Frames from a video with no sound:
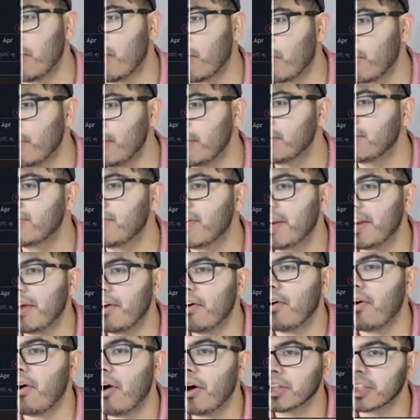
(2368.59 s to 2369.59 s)
earnings
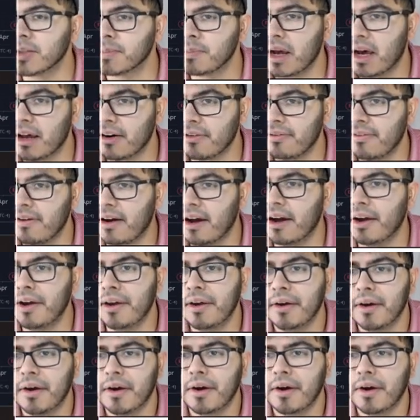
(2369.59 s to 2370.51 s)
video on Spotify.